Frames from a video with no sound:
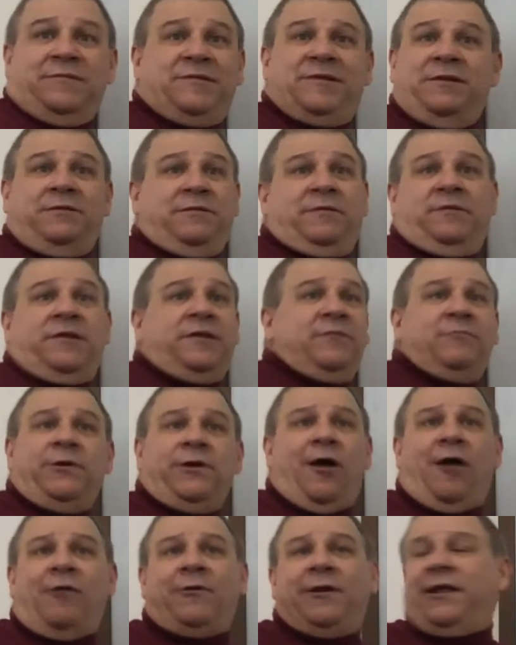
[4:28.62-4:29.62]
Didn't
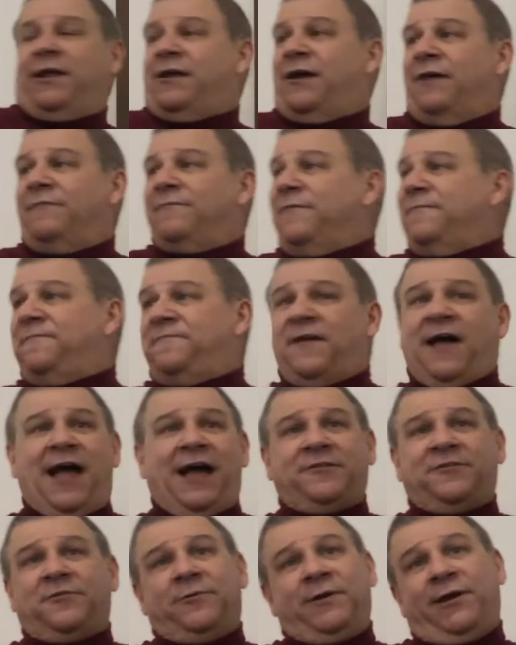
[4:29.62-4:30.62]
we already cover
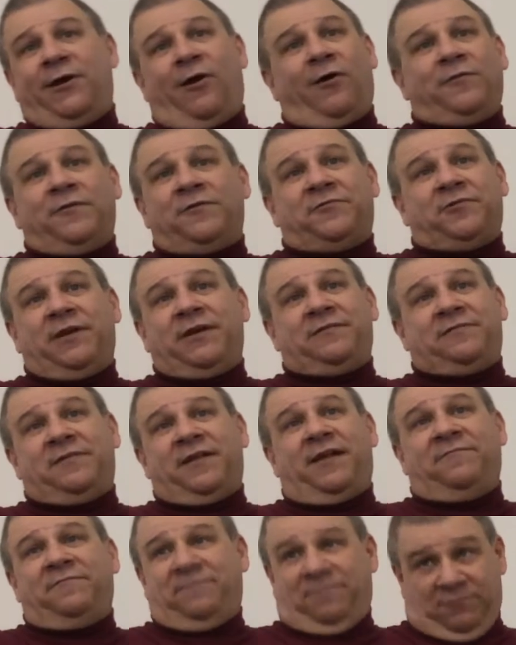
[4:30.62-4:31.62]
factoring all the trig
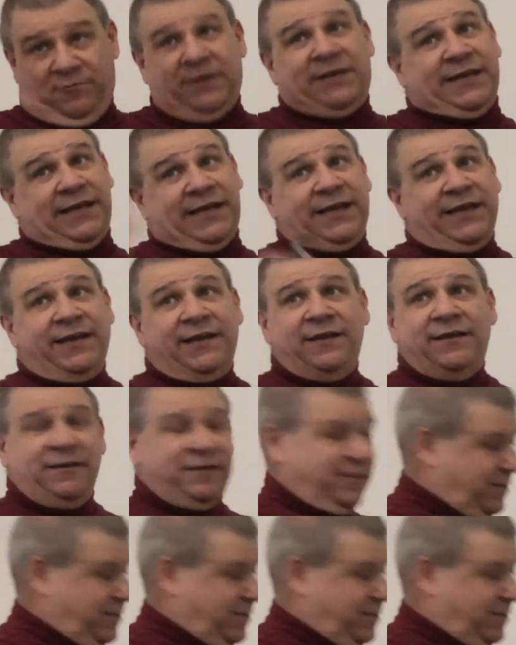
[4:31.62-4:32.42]
stuff? We did.